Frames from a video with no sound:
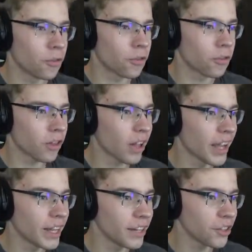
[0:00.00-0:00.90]

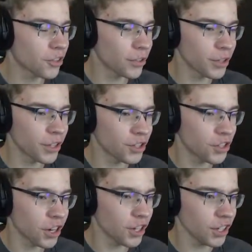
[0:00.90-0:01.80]
flying through the
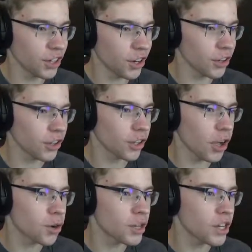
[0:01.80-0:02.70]
dirt in our
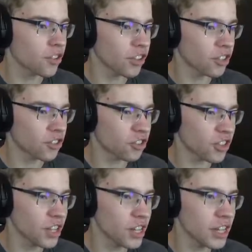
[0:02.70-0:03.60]
Lotus
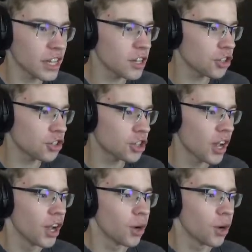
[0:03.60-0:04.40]
Exige.